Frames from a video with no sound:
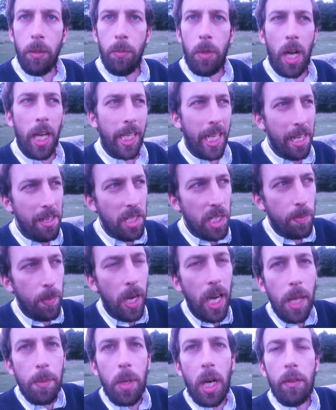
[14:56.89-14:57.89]
But I get
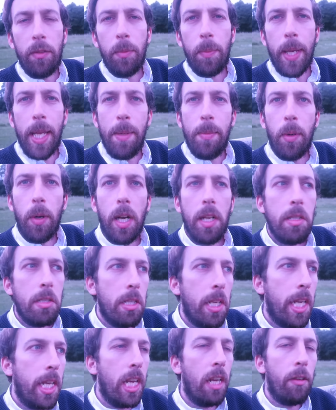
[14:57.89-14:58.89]
inspired by other people. I
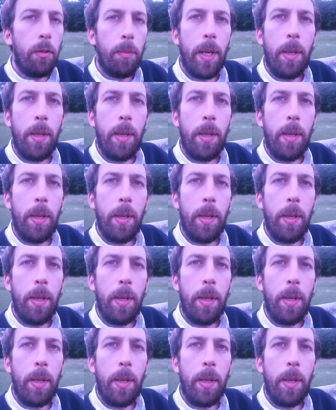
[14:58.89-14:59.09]
see in other